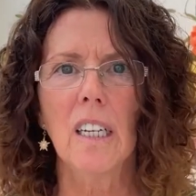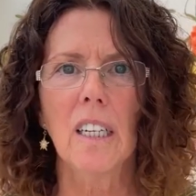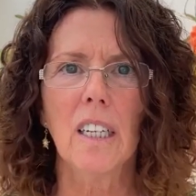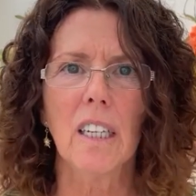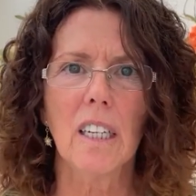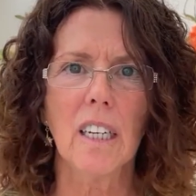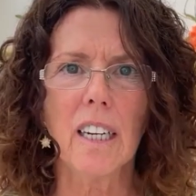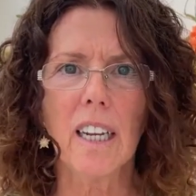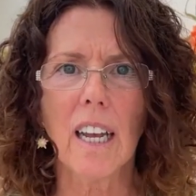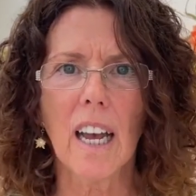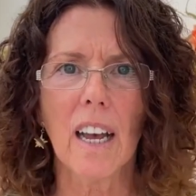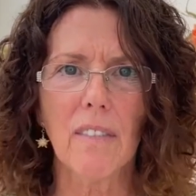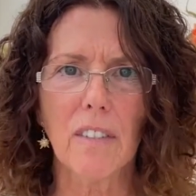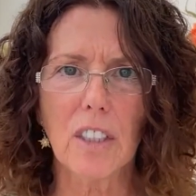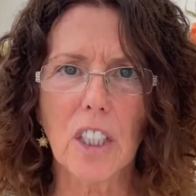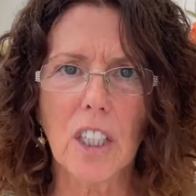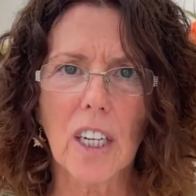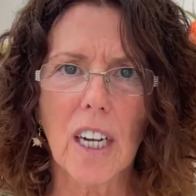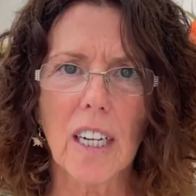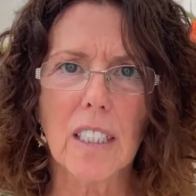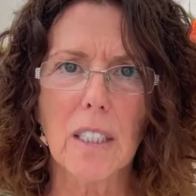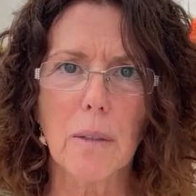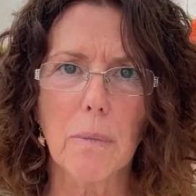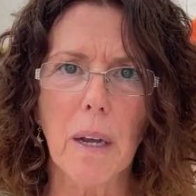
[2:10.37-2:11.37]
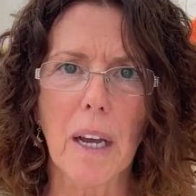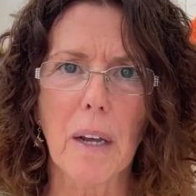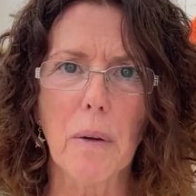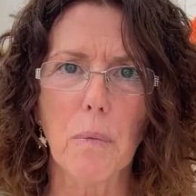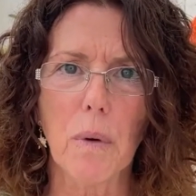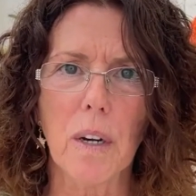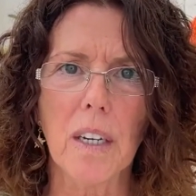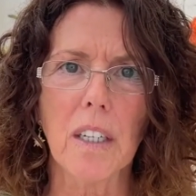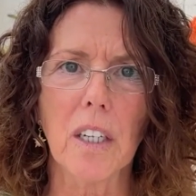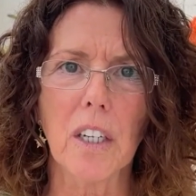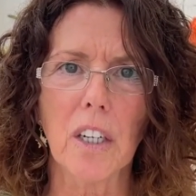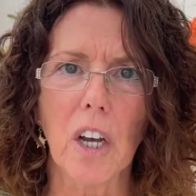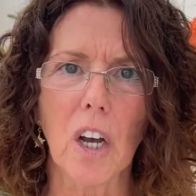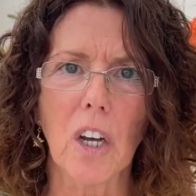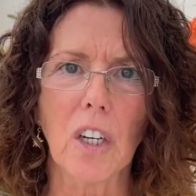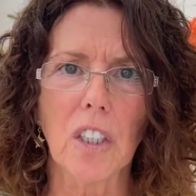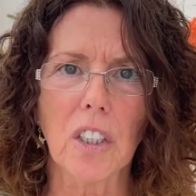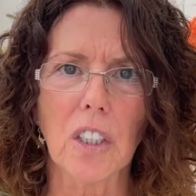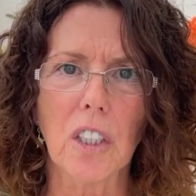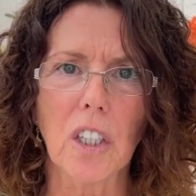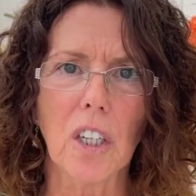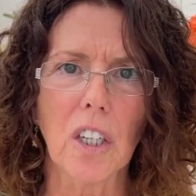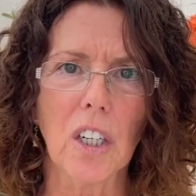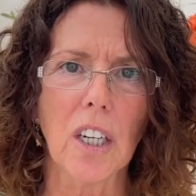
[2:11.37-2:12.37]
you have a chat about when you're
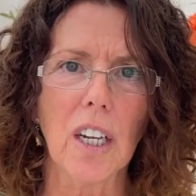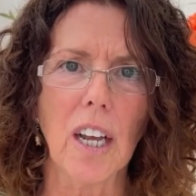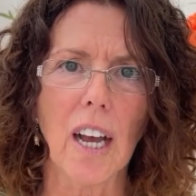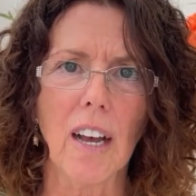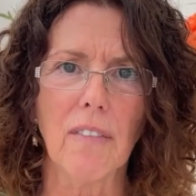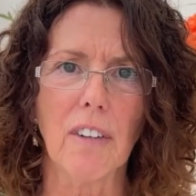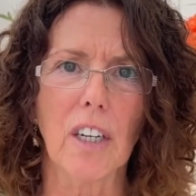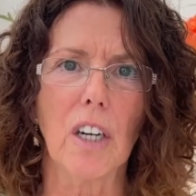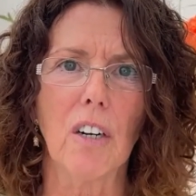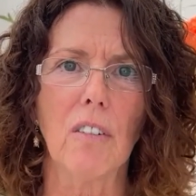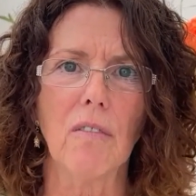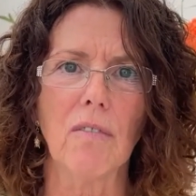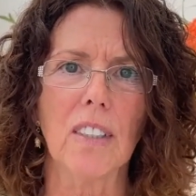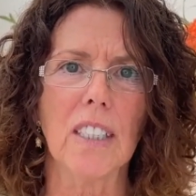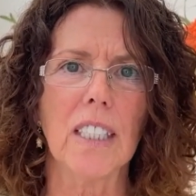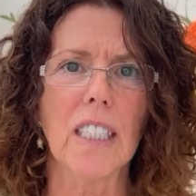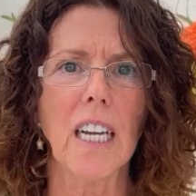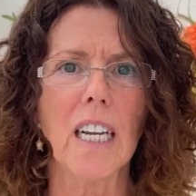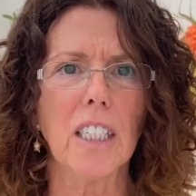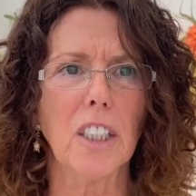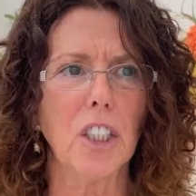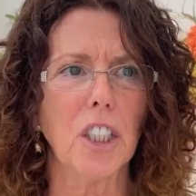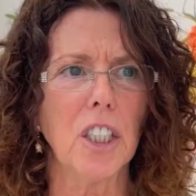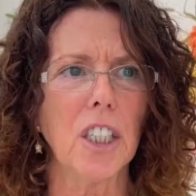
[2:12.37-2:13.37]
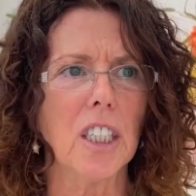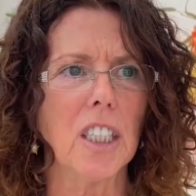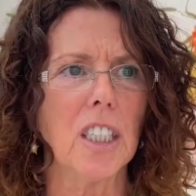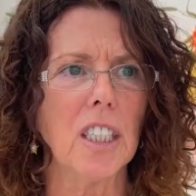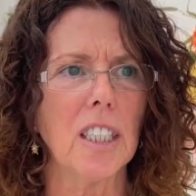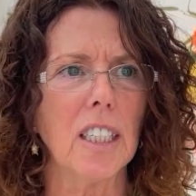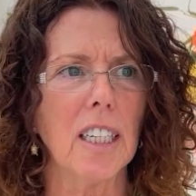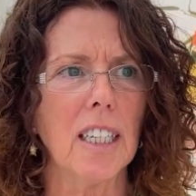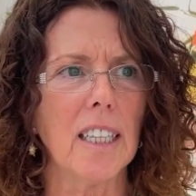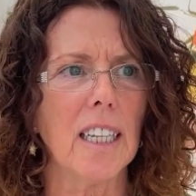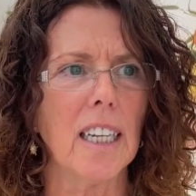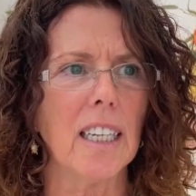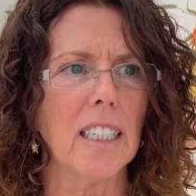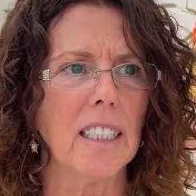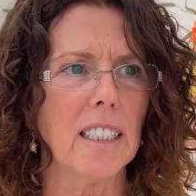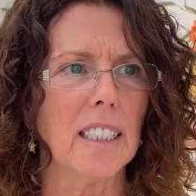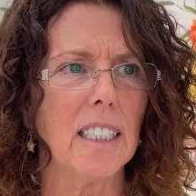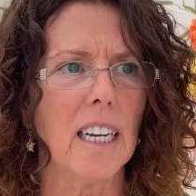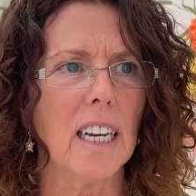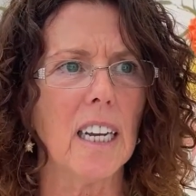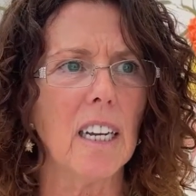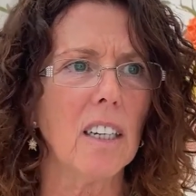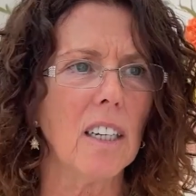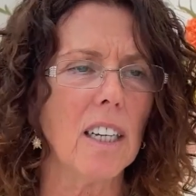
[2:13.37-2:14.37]
going to have a conversation, and then you
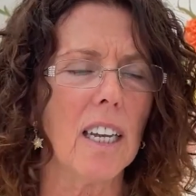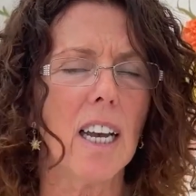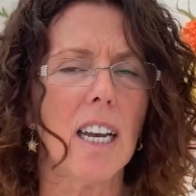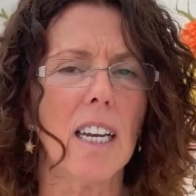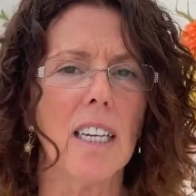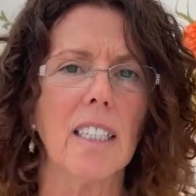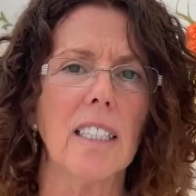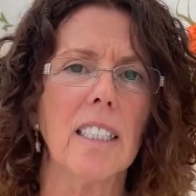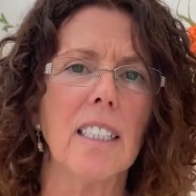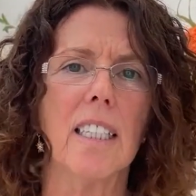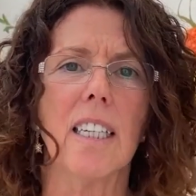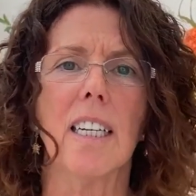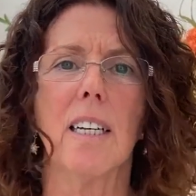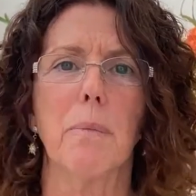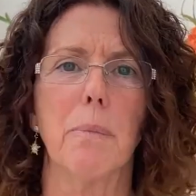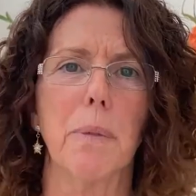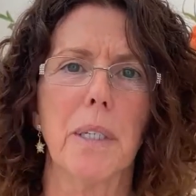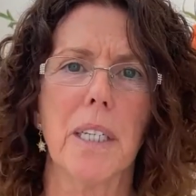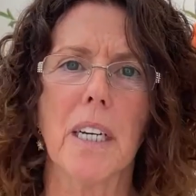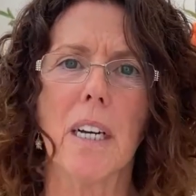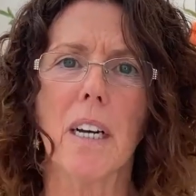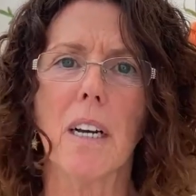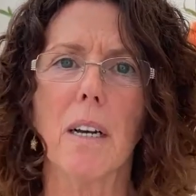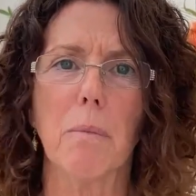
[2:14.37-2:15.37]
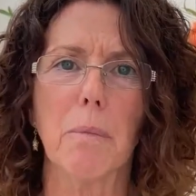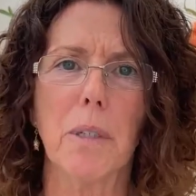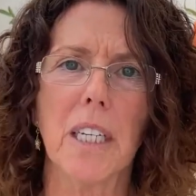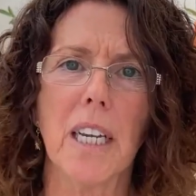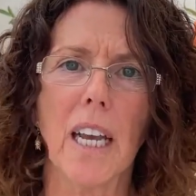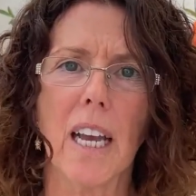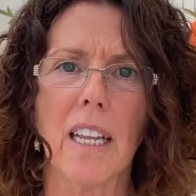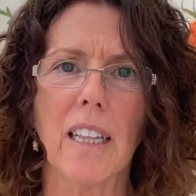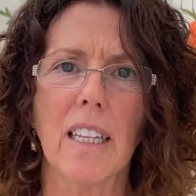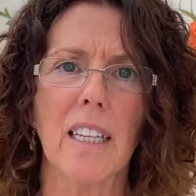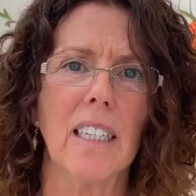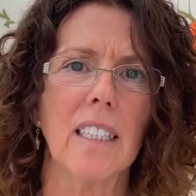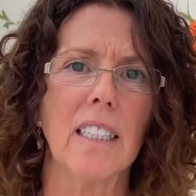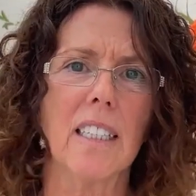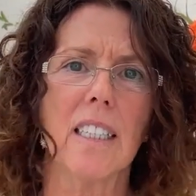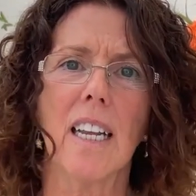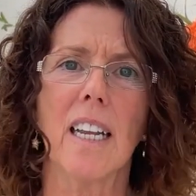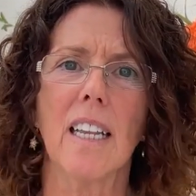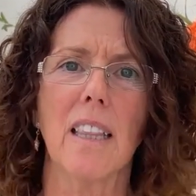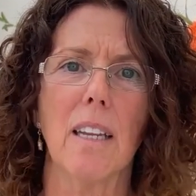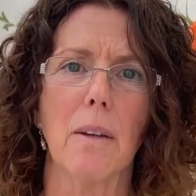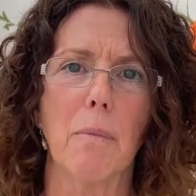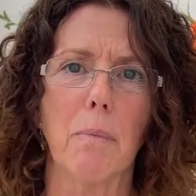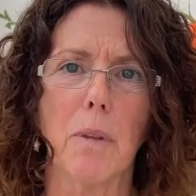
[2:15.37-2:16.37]
say, okay, you tee up a time together, you
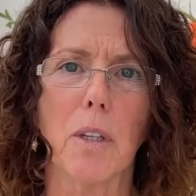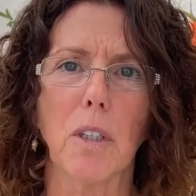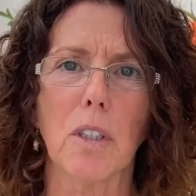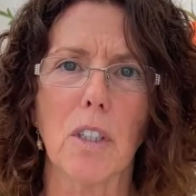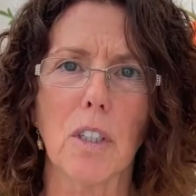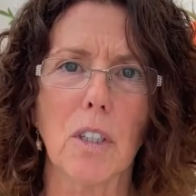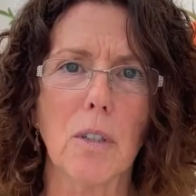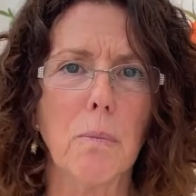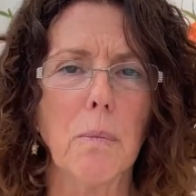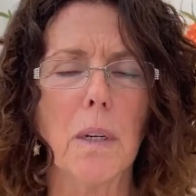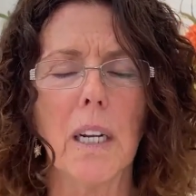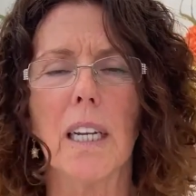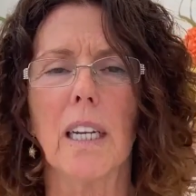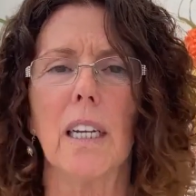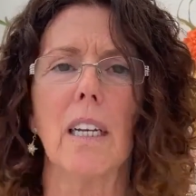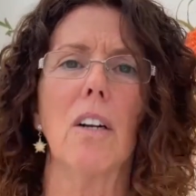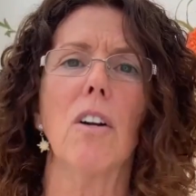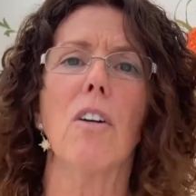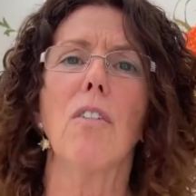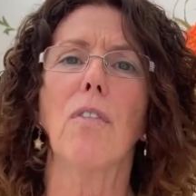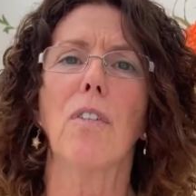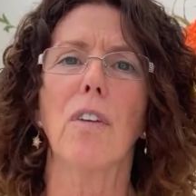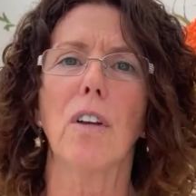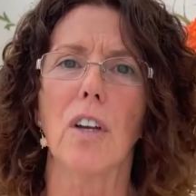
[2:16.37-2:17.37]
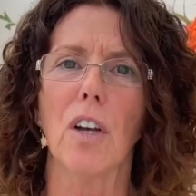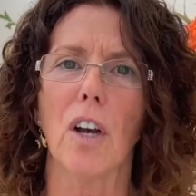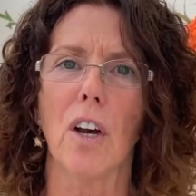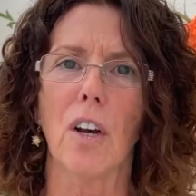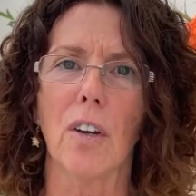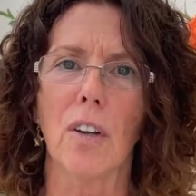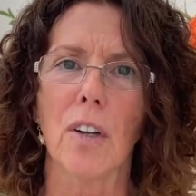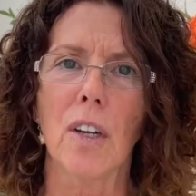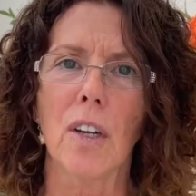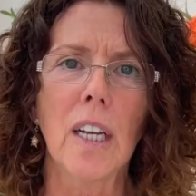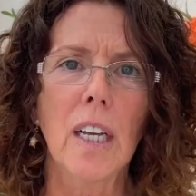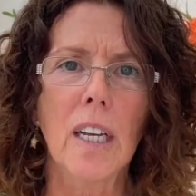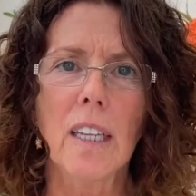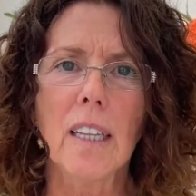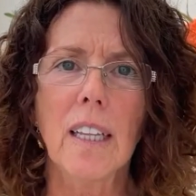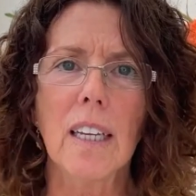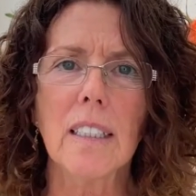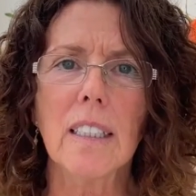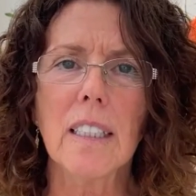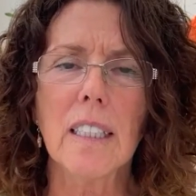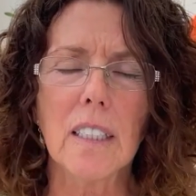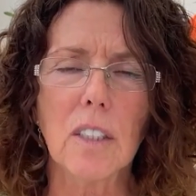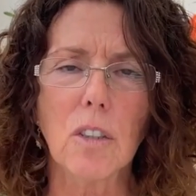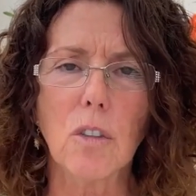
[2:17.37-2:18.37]
send them the Zoom link and off you go.
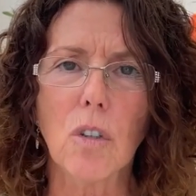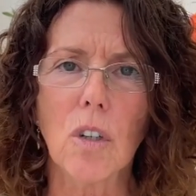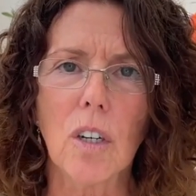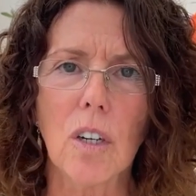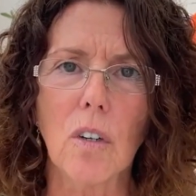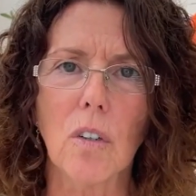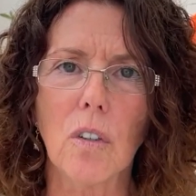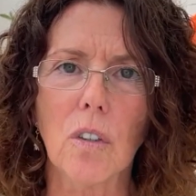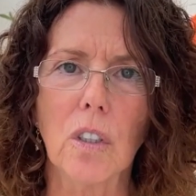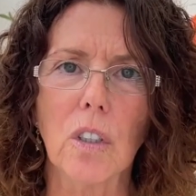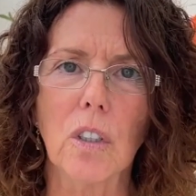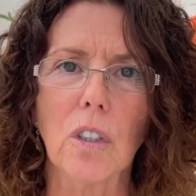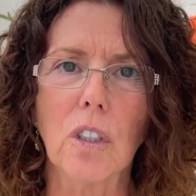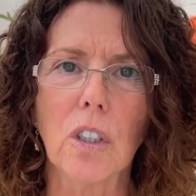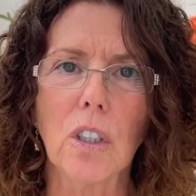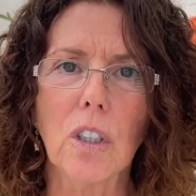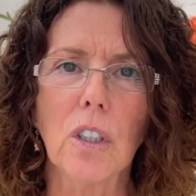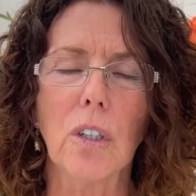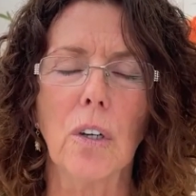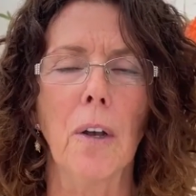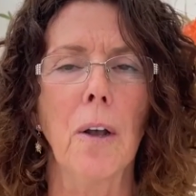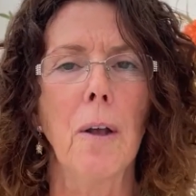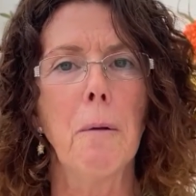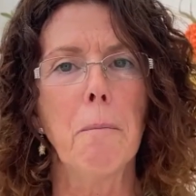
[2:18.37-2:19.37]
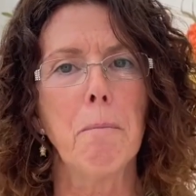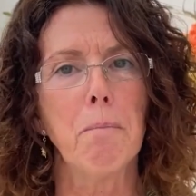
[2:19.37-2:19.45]
That's literally all you do.